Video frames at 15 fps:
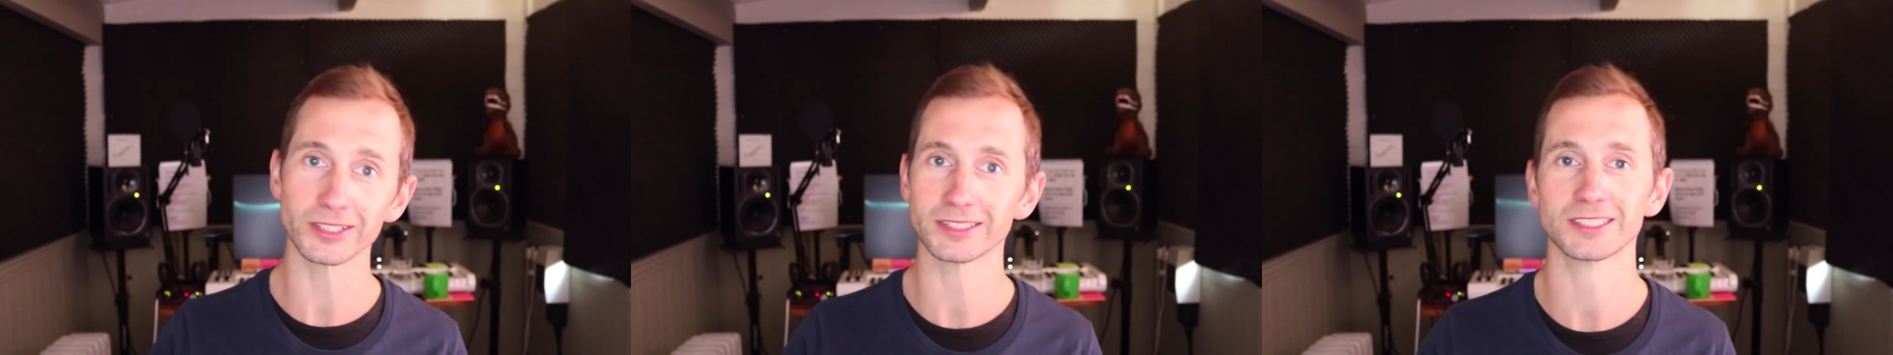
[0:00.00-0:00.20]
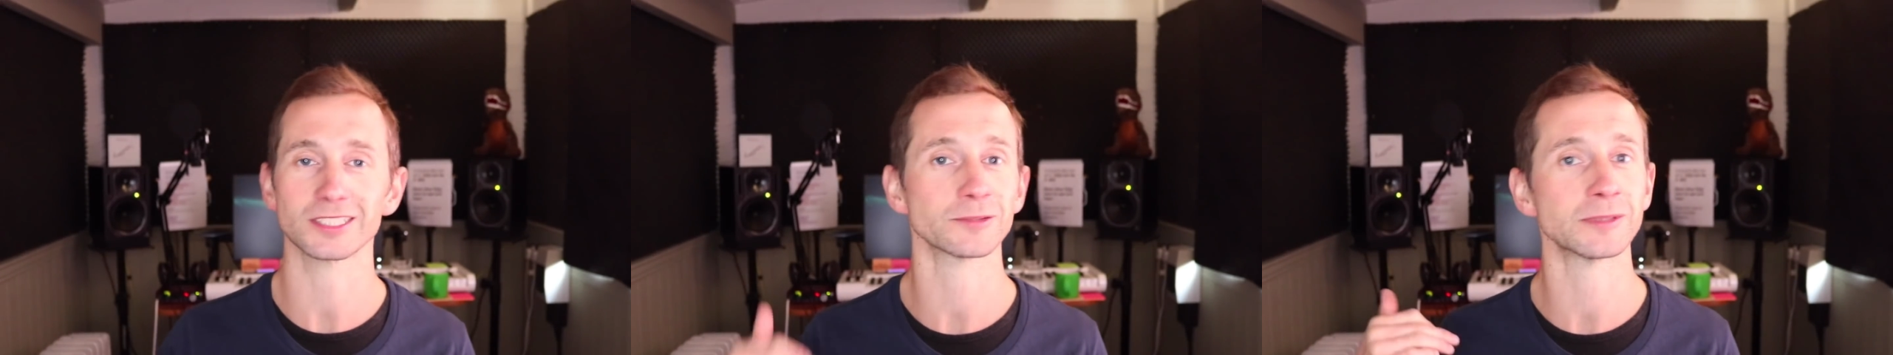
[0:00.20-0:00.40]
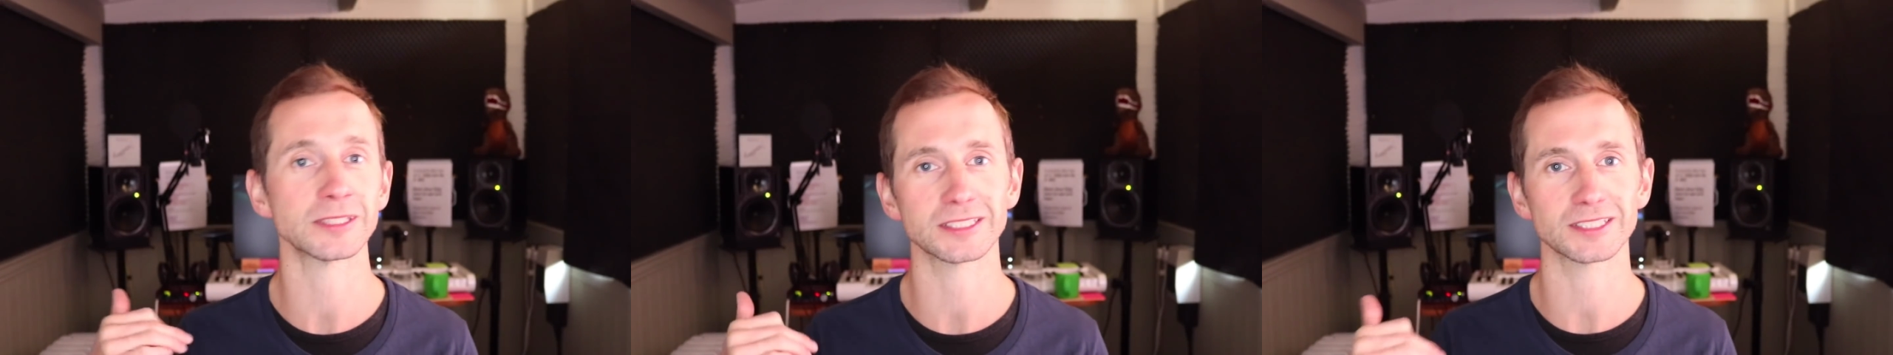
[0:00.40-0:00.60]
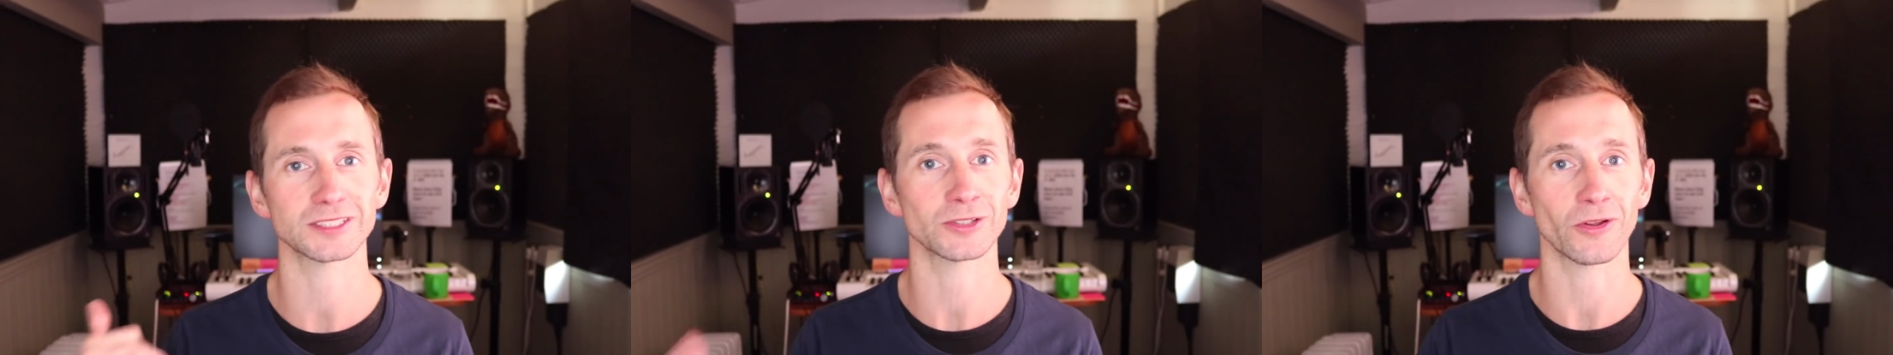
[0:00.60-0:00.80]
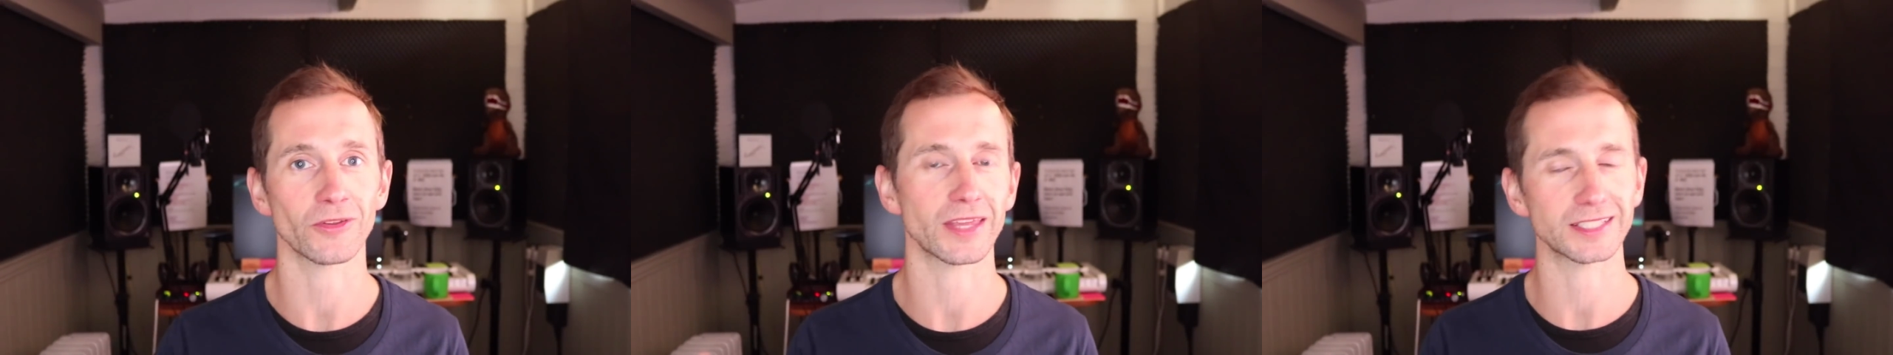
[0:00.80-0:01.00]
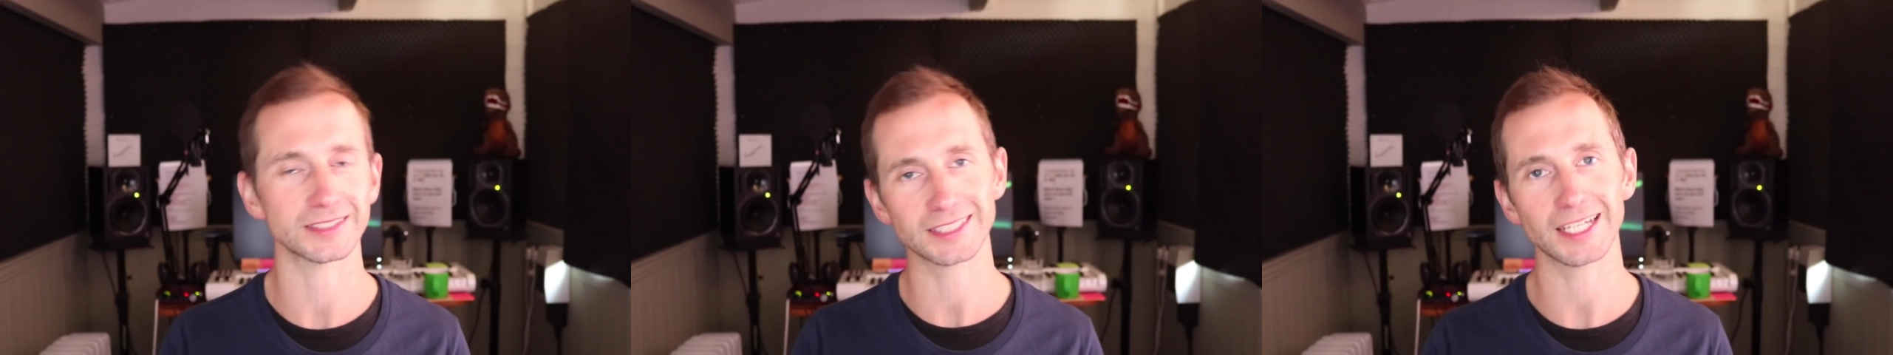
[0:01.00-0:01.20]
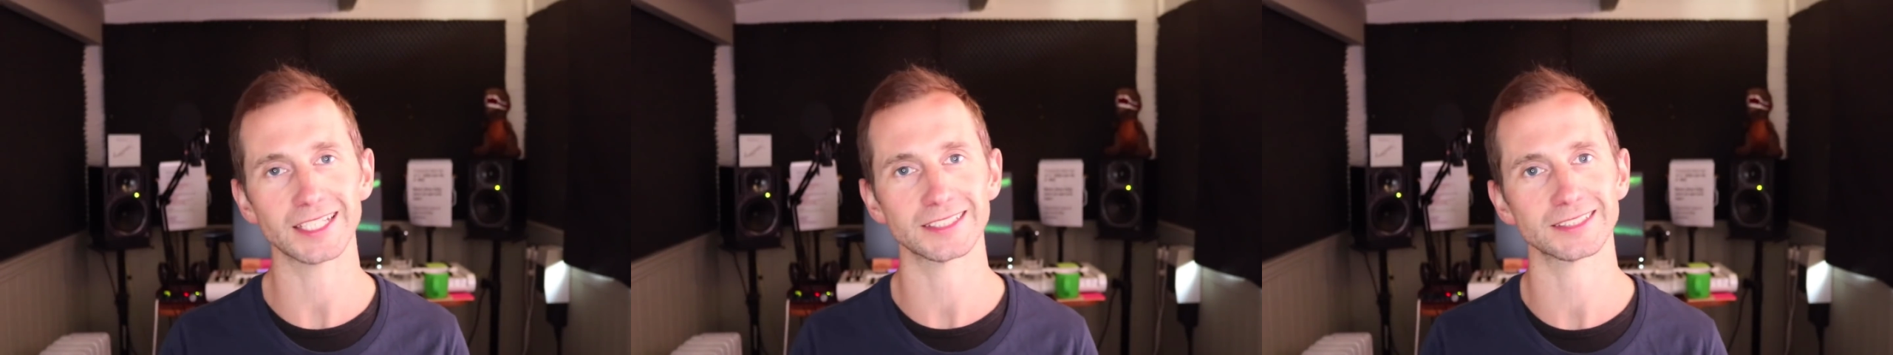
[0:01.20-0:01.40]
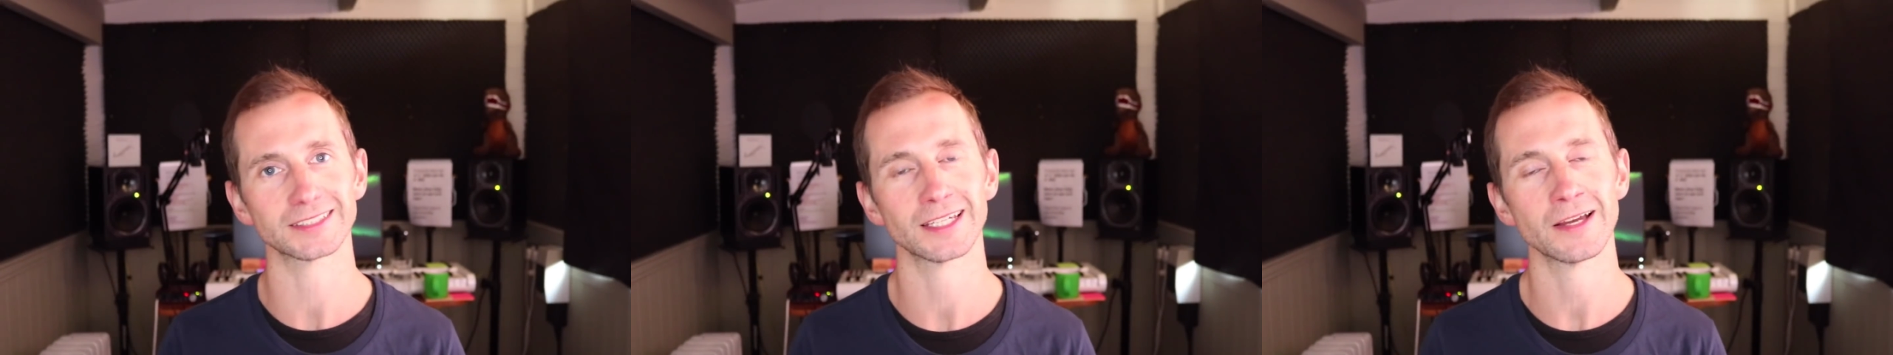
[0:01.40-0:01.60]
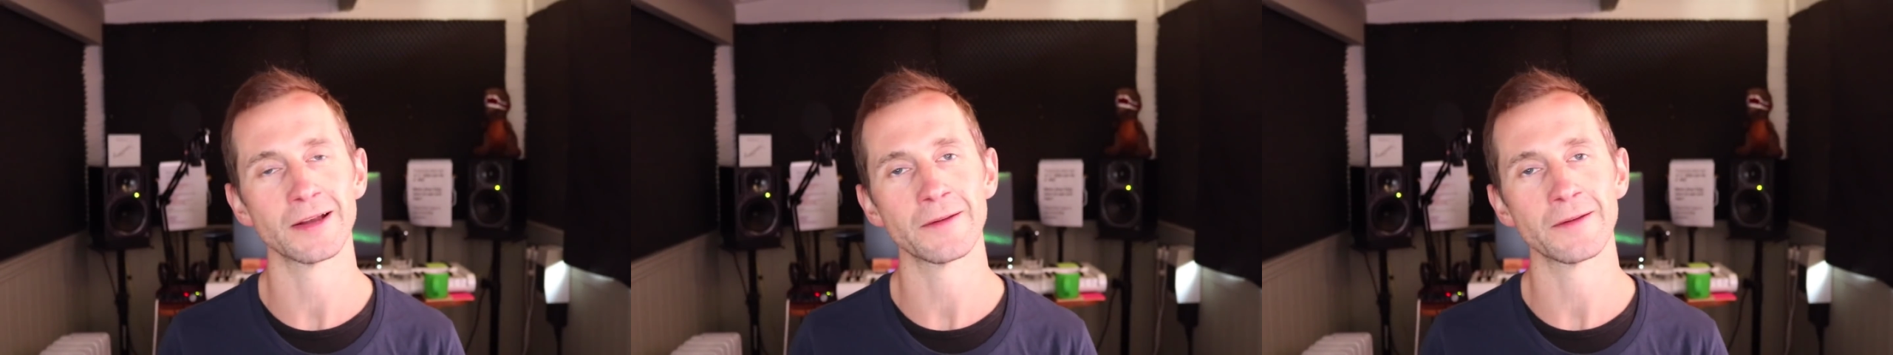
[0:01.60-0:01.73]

it just means it's not their taste.